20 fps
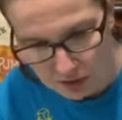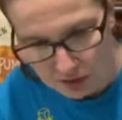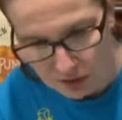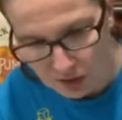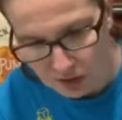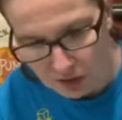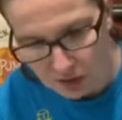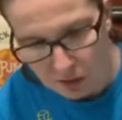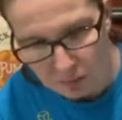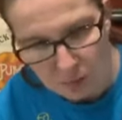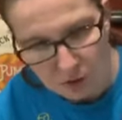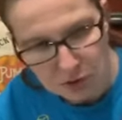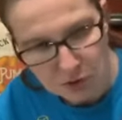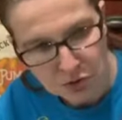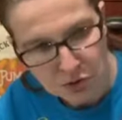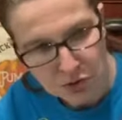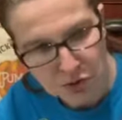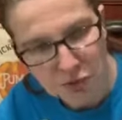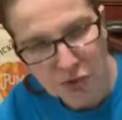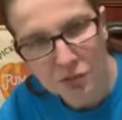I'm not
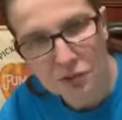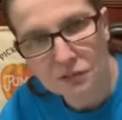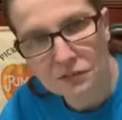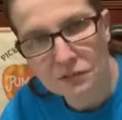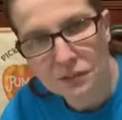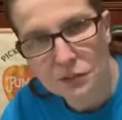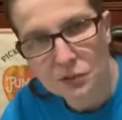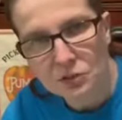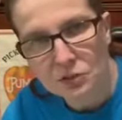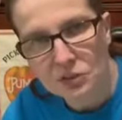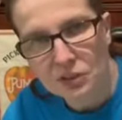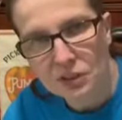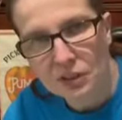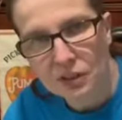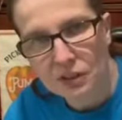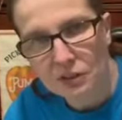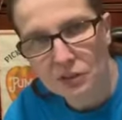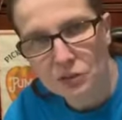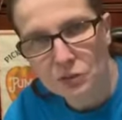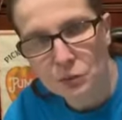sure if those are the
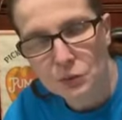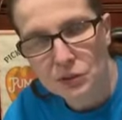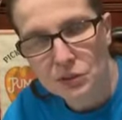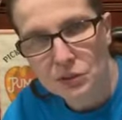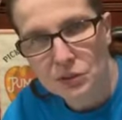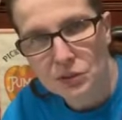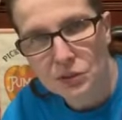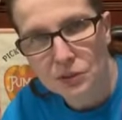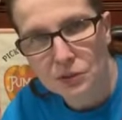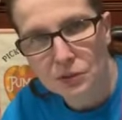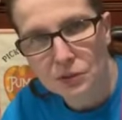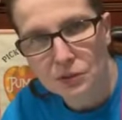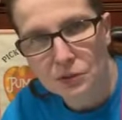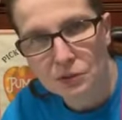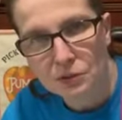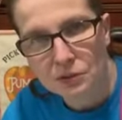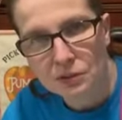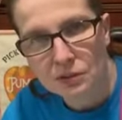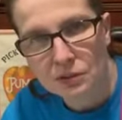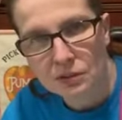colors we should
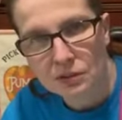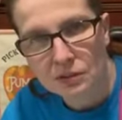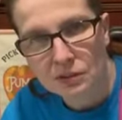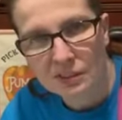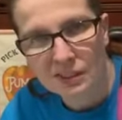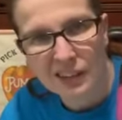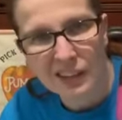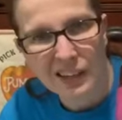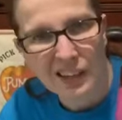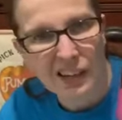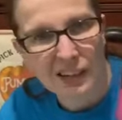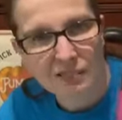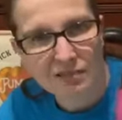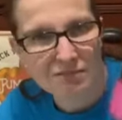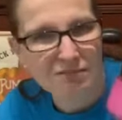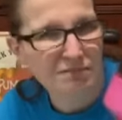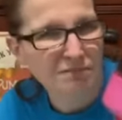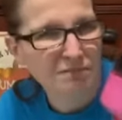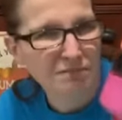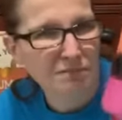use.
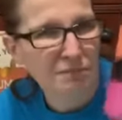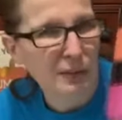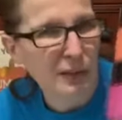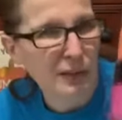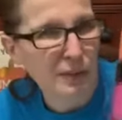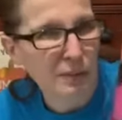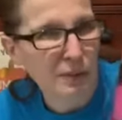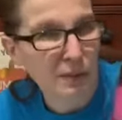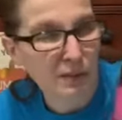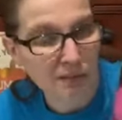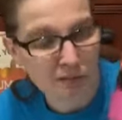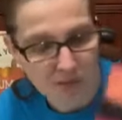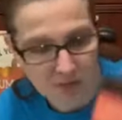Maybe?